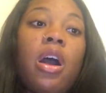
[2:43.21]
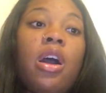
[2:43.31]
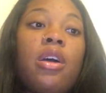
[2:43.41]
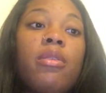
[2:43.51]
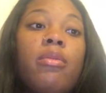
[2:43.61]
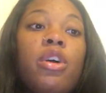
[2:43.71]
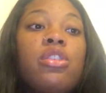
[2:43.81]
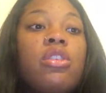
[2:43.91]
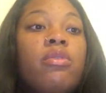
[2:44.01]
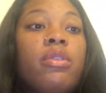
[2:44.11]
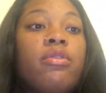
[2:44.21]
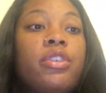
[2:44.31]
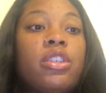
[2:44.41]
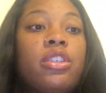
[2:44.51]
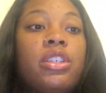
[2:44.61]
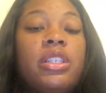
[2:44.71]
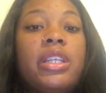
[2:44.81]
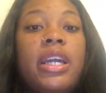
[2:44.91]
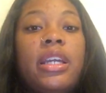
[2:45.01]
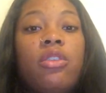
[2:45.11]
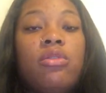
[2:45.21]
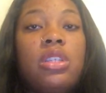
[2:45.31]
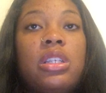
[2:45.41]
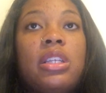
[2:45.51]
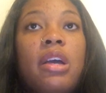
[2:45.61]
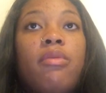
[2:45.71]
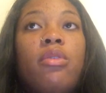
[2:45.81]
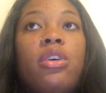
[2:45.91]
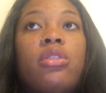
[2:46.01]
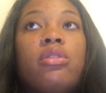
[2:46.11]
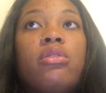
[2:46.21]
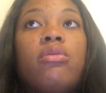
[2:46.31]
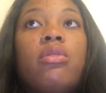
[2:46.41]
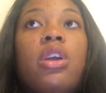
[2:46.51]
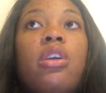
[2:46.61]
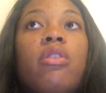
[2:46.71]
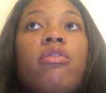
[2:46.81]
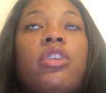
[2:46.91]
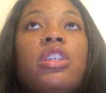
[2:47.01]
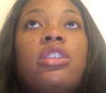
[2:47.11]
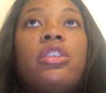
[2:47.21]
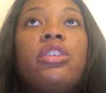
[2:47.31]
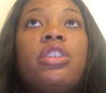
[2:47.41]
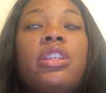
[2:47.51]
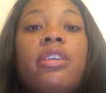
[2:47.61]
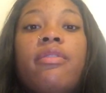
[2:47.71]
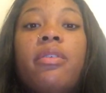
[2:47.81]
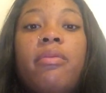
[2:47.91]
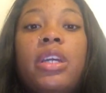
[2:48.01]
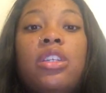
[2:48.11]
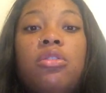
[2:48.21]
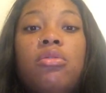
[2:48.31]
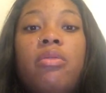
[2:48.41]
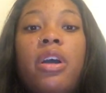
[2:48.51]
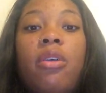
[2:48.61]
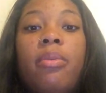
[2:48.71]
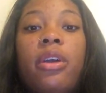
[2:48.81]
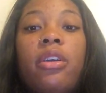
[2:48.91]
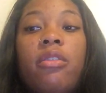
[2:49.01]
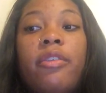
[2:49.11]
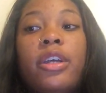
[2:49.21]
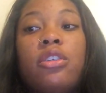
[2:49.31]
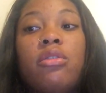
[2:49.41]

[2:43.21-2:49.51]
Also, with research and diagnosis, I will also research different ways to help her career.